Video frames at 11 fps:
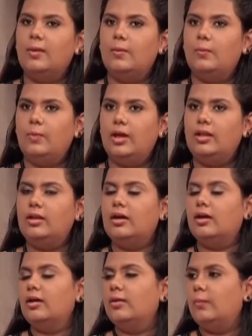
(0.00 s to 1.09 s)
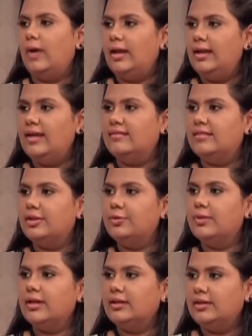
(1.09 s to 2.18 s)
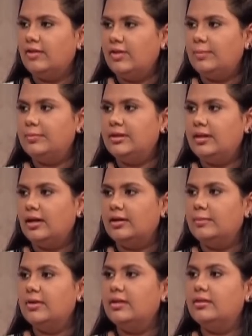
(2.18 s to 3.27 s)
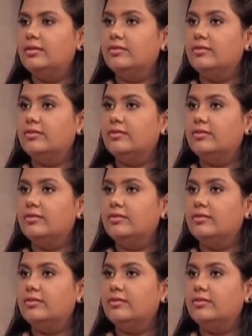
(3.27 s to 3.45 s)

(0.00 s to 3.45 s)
Well, while executing the development agreement,